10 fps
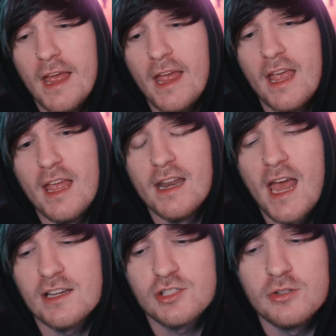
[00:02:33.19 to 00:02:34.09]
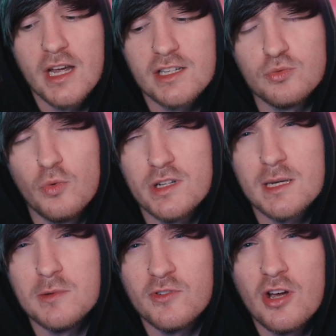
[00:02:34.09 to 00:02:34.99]
and ask you guys what
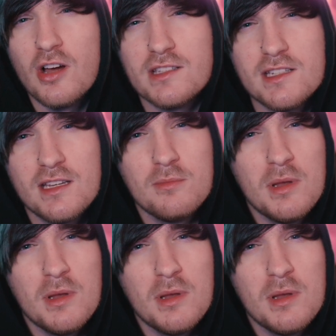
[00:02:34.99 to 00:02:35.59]
type of content